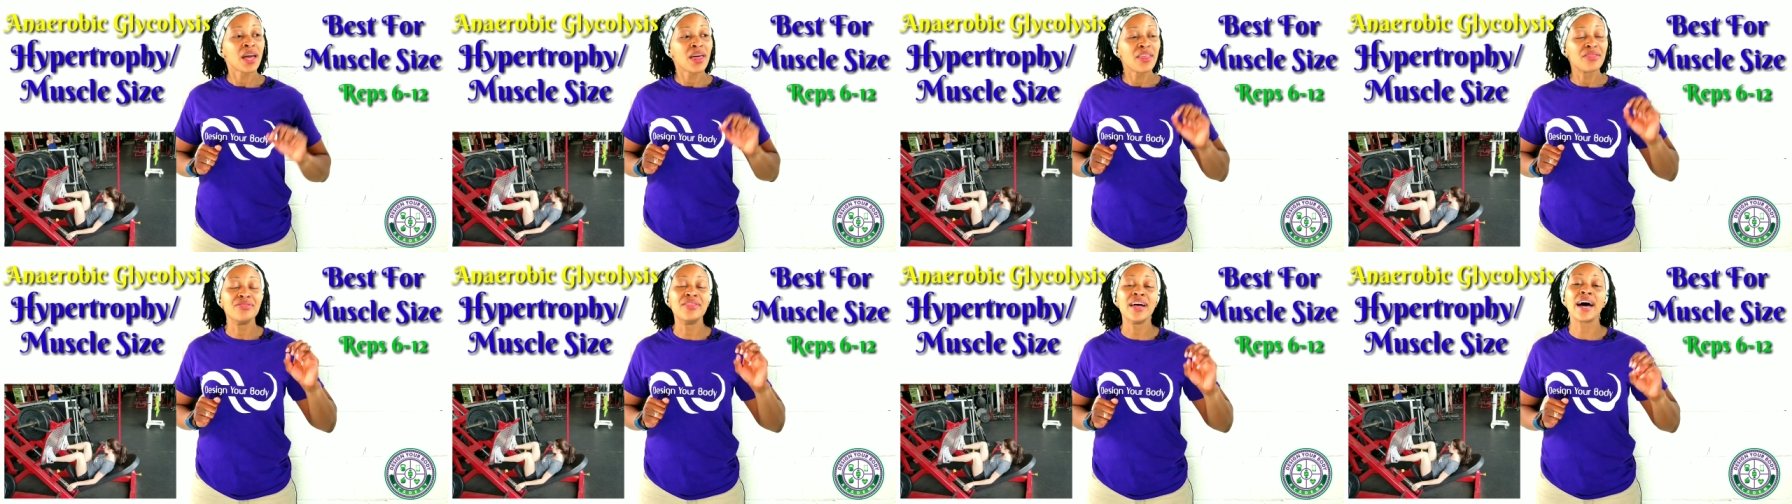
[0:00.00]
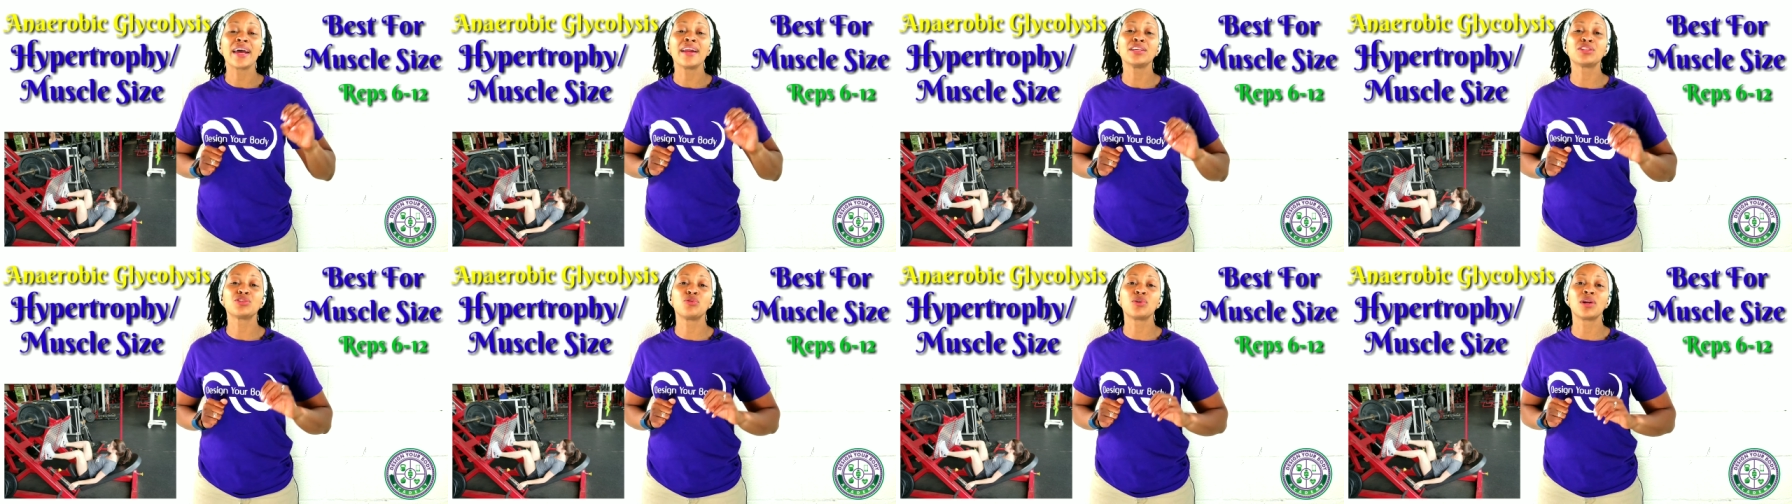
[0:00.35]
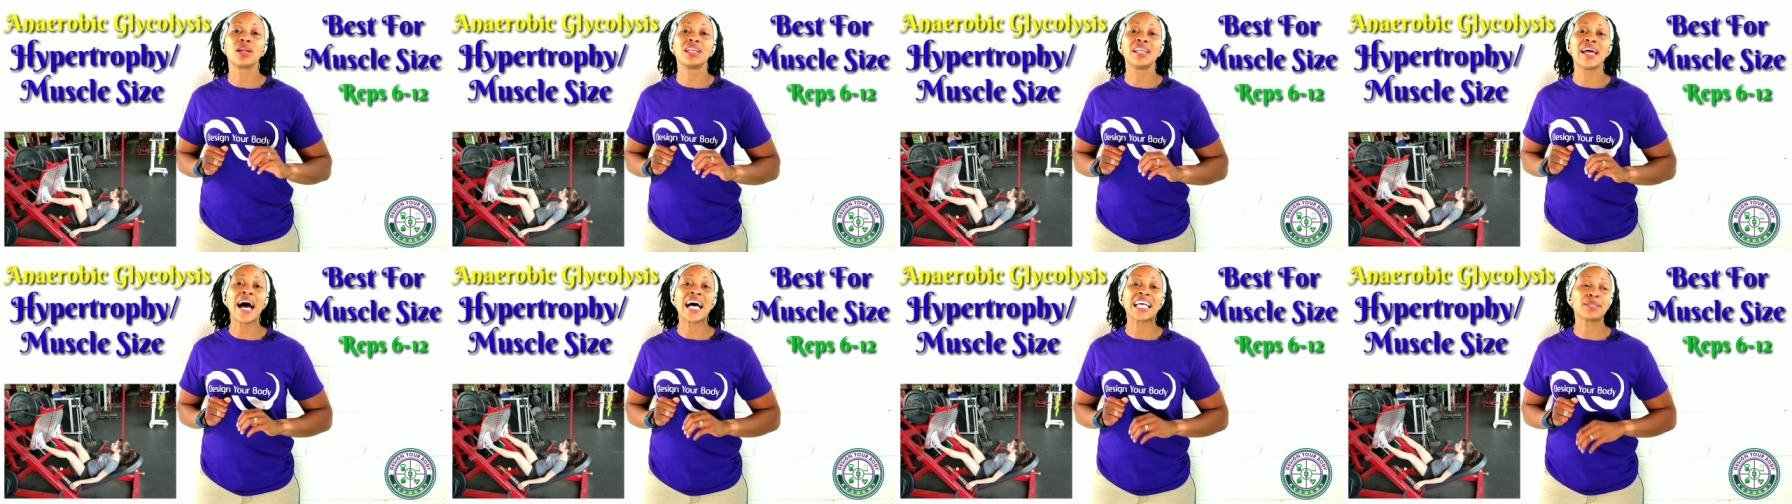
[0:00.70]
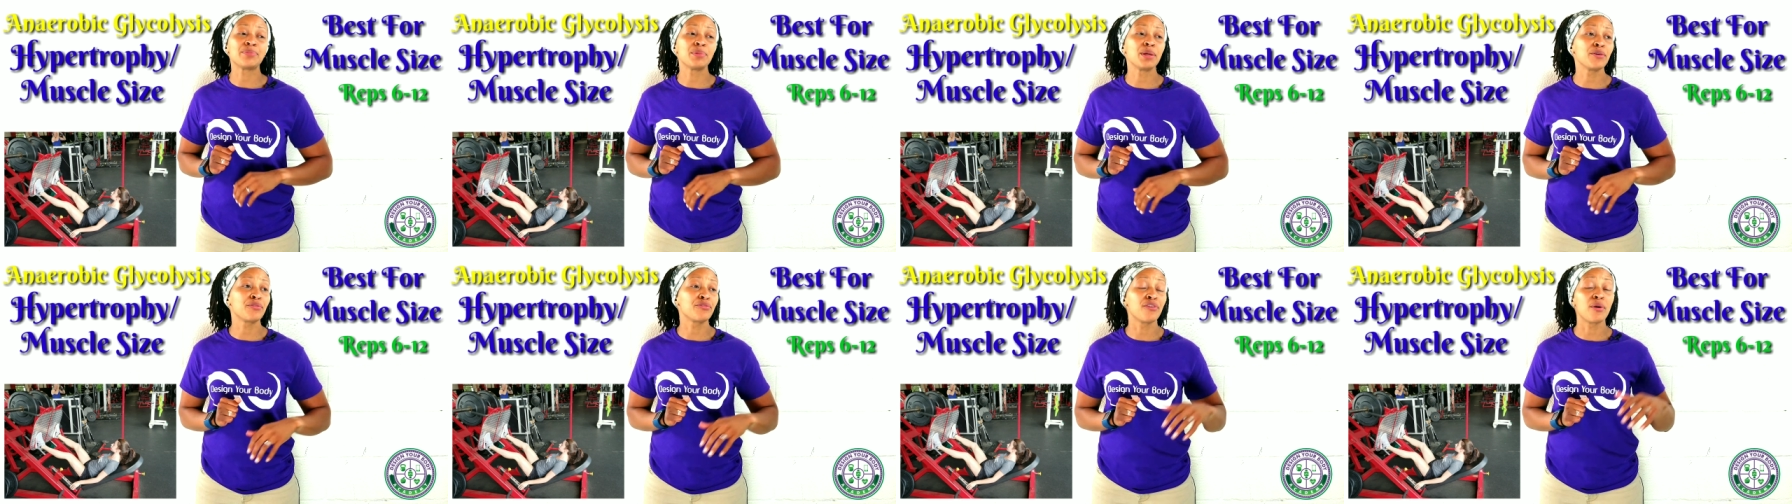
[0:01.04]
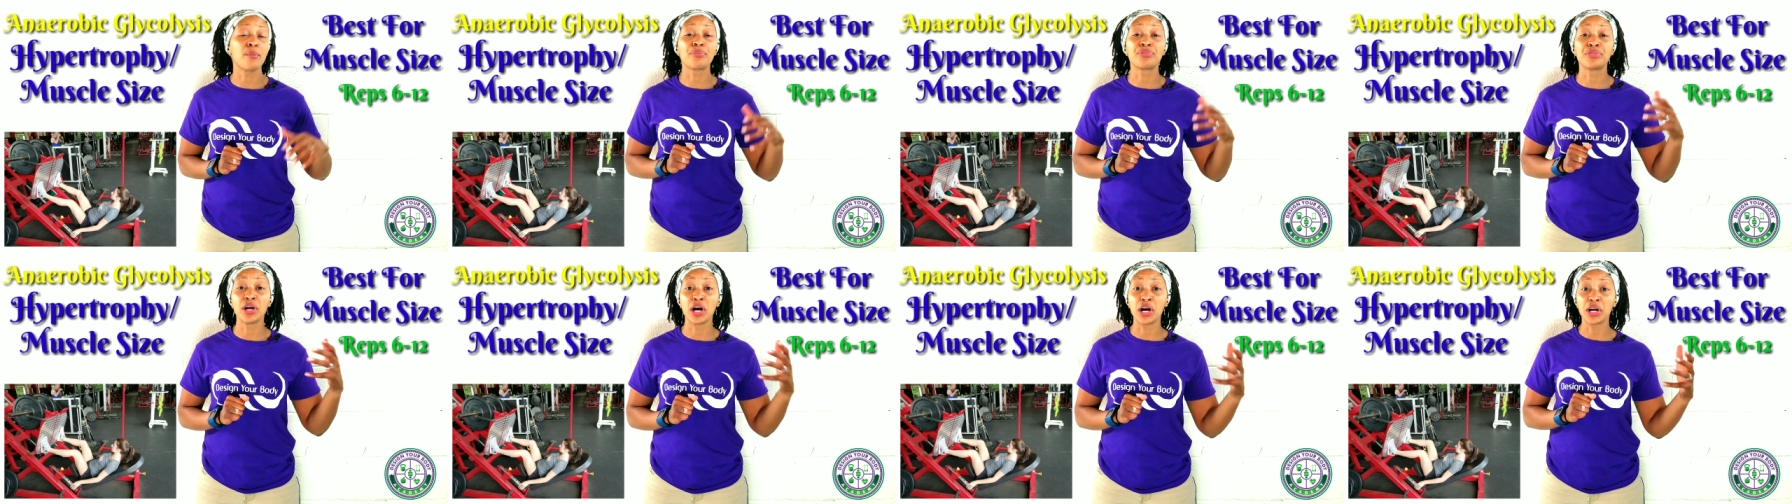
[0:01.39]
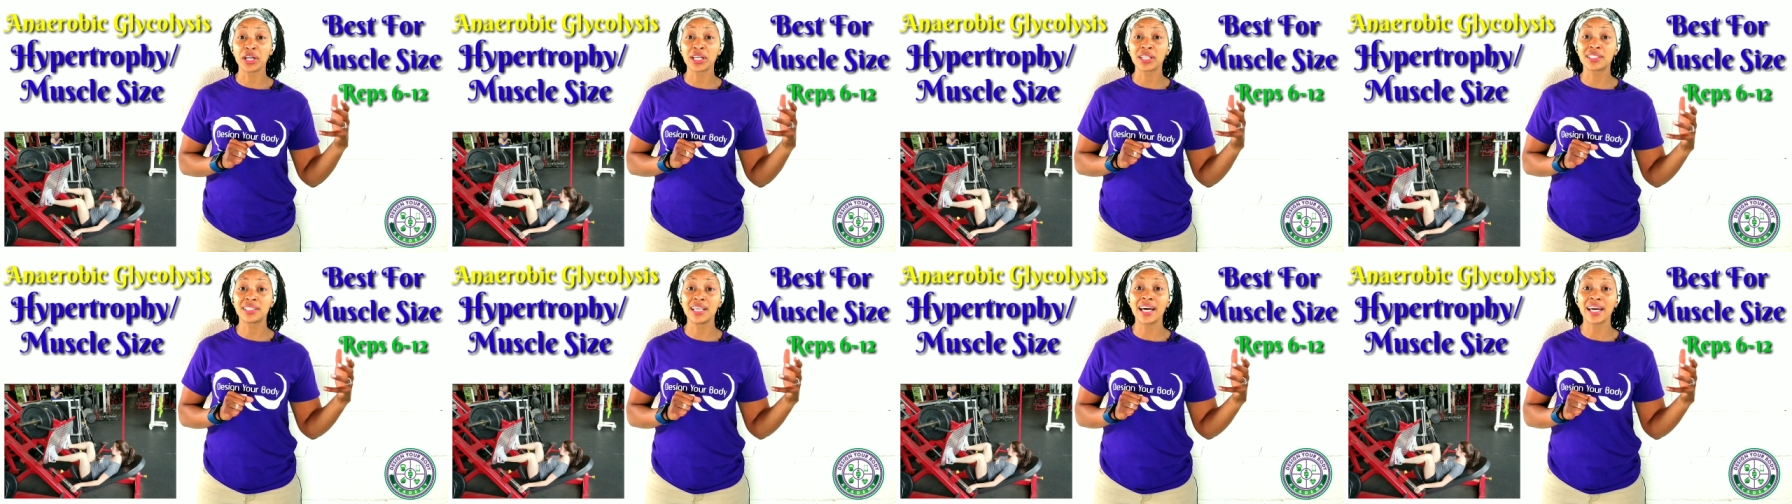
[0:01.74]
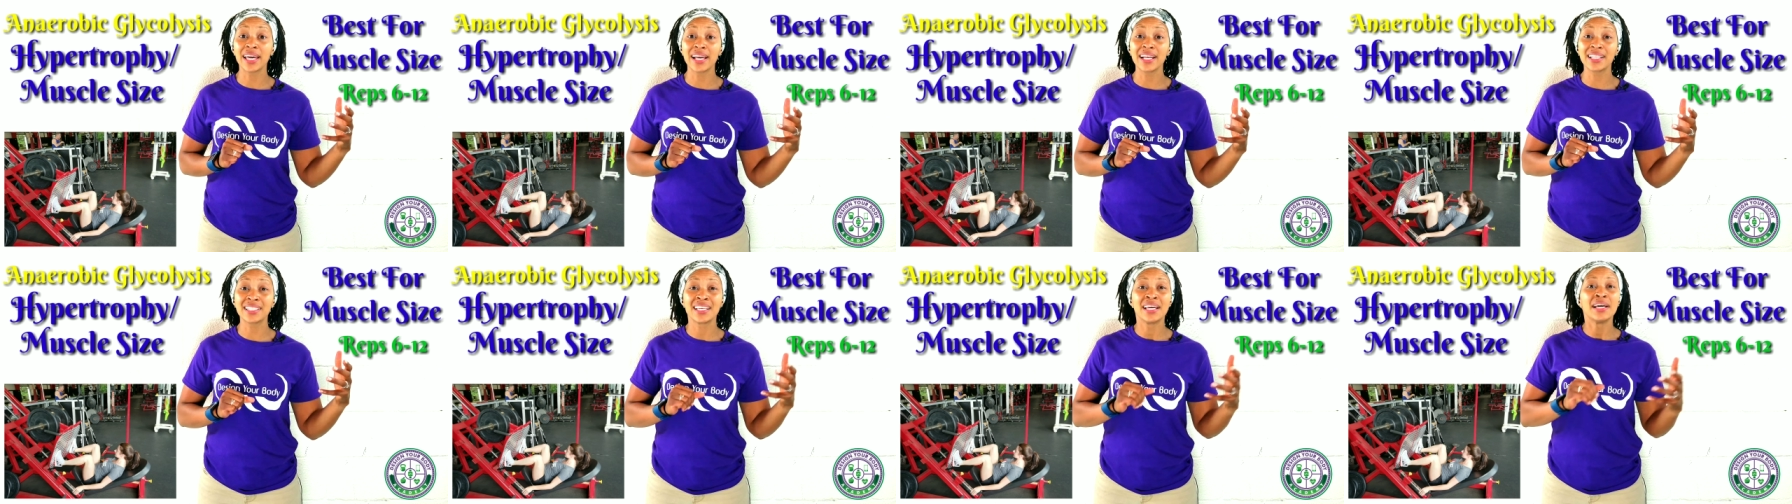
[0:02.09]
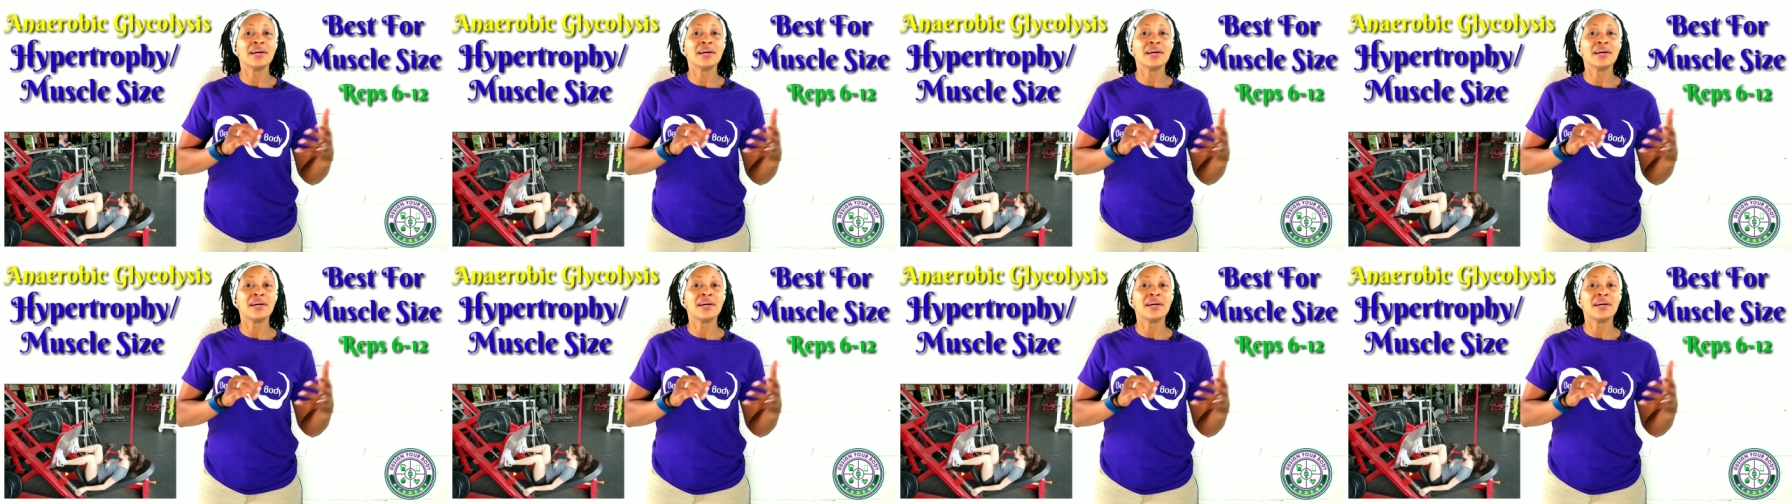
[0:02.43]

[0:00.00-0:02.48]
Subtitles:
that is going to last me from 30 seconds,